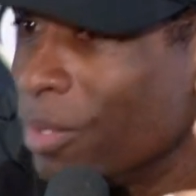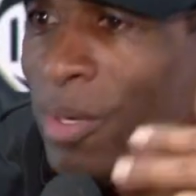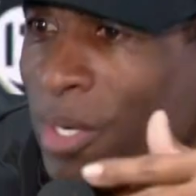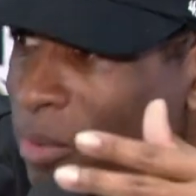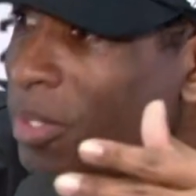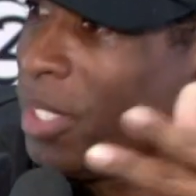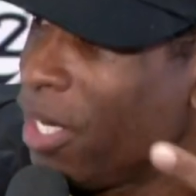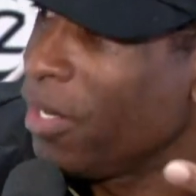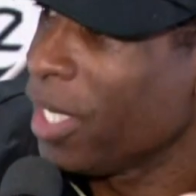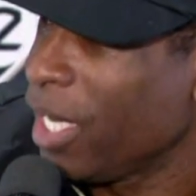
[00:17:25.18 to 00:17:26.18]
recruiting the
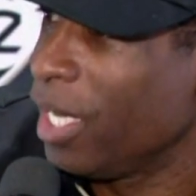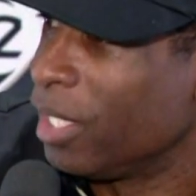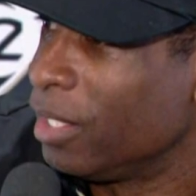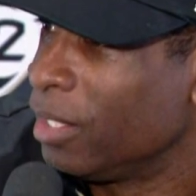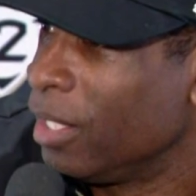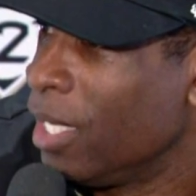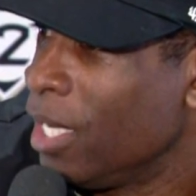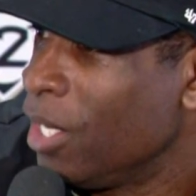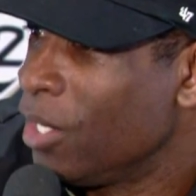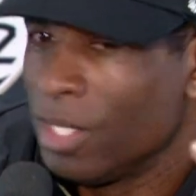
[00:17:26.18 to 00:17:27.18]
darn kid.
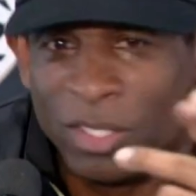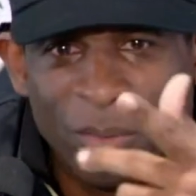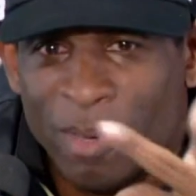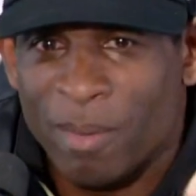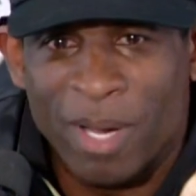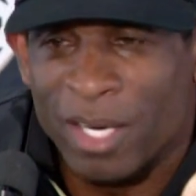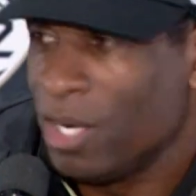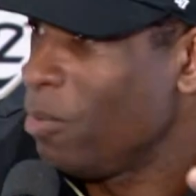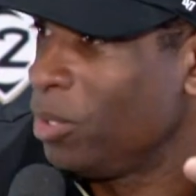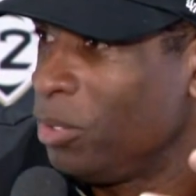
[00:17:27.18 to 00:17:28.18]
So, Mama, I
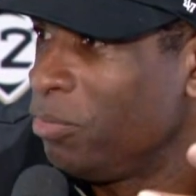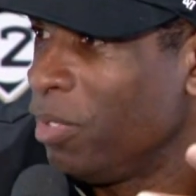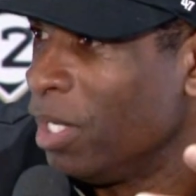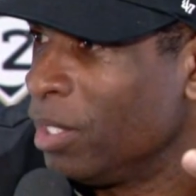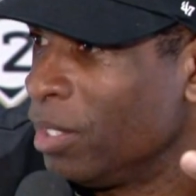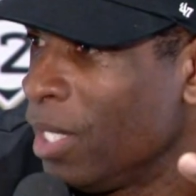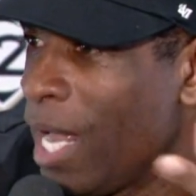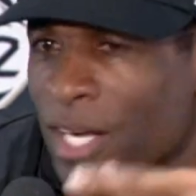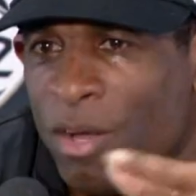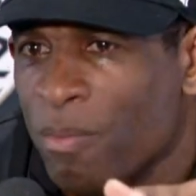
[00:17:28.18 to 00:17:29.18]
know what you're feeling.
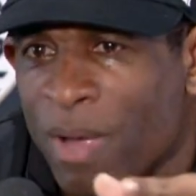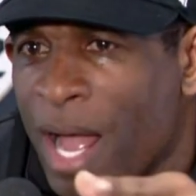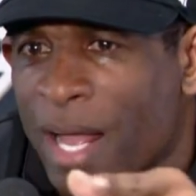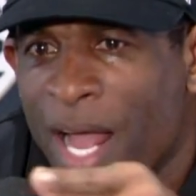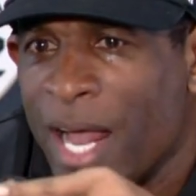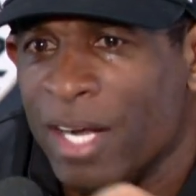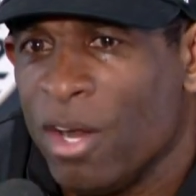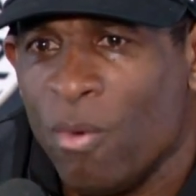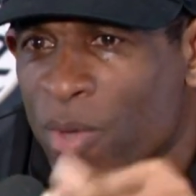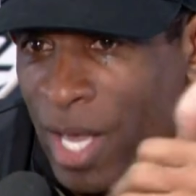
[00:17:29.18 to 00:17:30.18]
I know, I
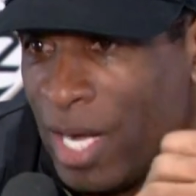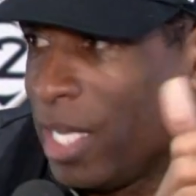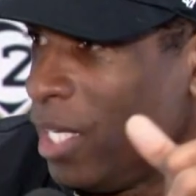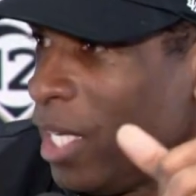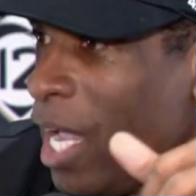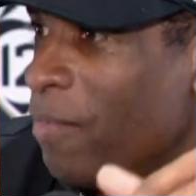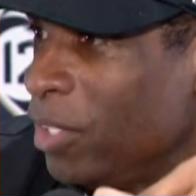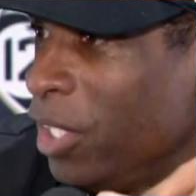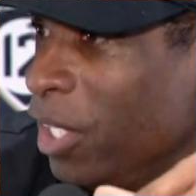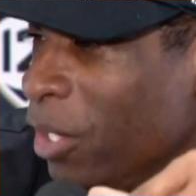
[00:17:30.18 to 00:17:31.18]
know we got to get the
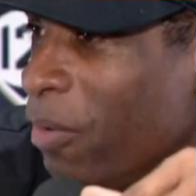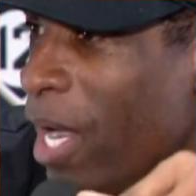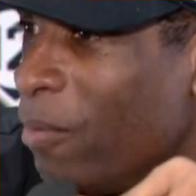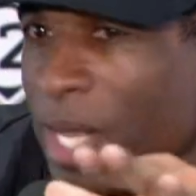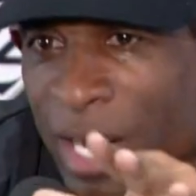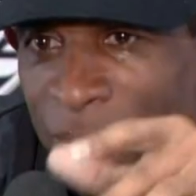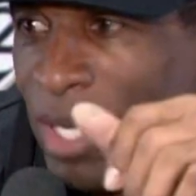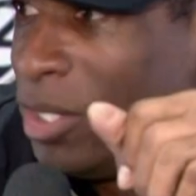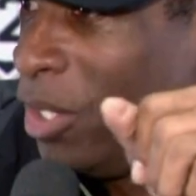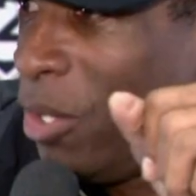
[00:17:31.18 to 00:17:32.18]
cafeteria right. We got to
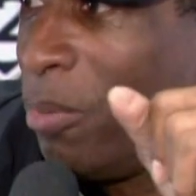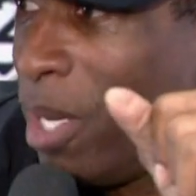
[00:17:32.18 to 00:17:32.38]
make sure your